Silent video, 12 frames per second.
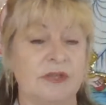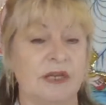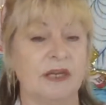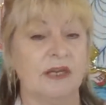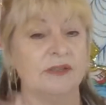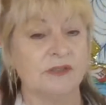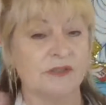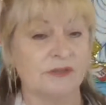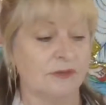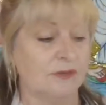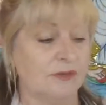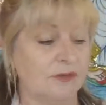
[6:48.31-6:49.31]
The heart does
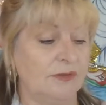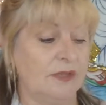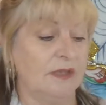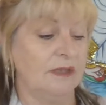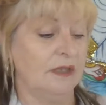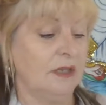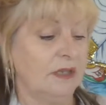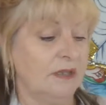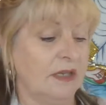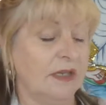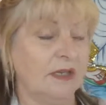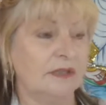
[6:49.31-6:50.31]
not do that.
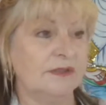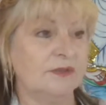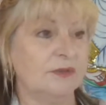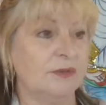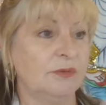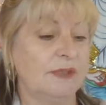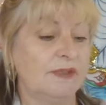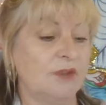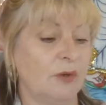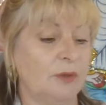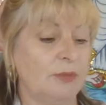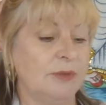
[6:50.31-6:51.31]
The heart is always
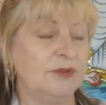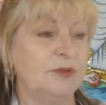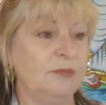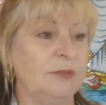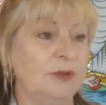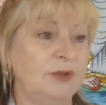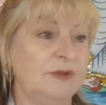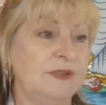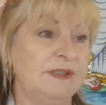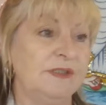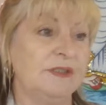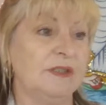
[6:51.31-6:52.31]
open to
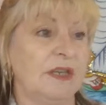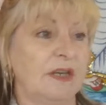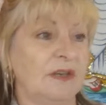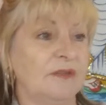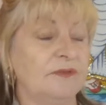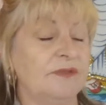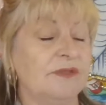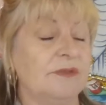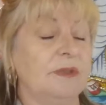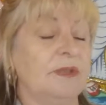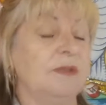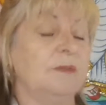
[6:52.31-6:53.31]
beauty, to love,
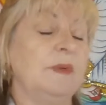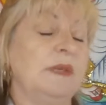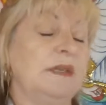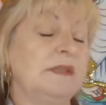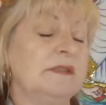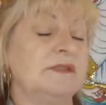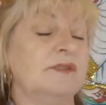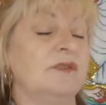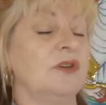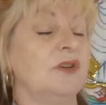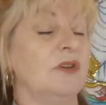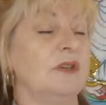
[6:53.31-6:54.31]
to inner peace, to
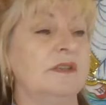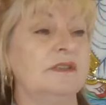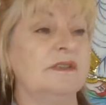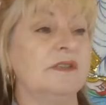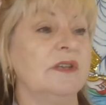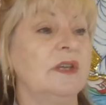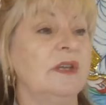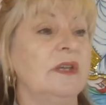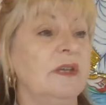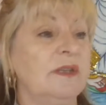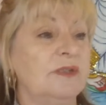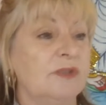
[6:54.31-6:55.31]
kindness,
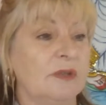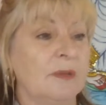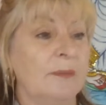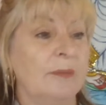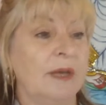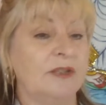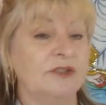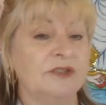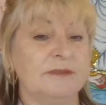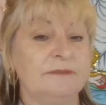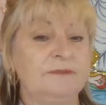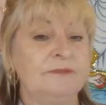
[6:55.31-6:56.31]
to
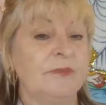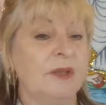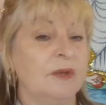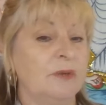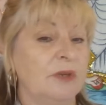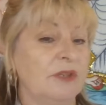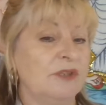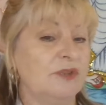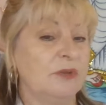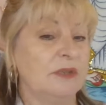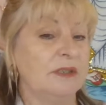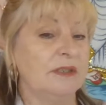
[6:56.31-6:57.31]
compassion. We're going to
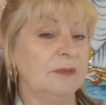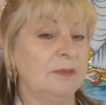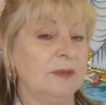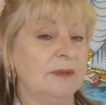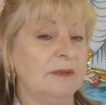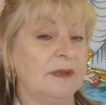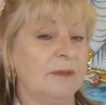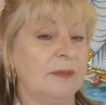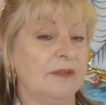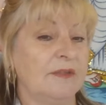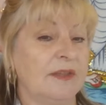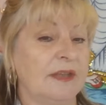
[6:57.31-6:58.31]
talk a little bit
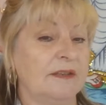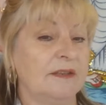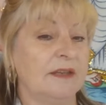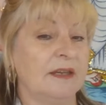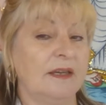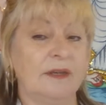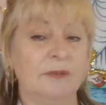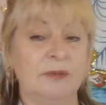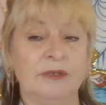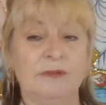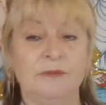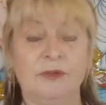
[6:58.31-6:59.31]
about that
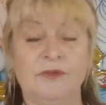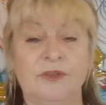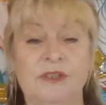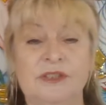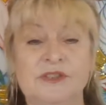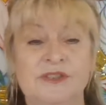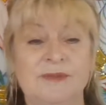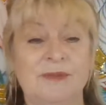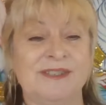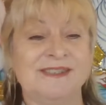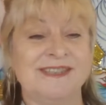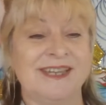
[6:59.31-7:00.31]
when we finish the
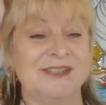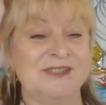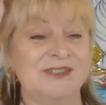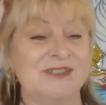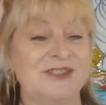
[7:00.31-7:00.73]
meditation.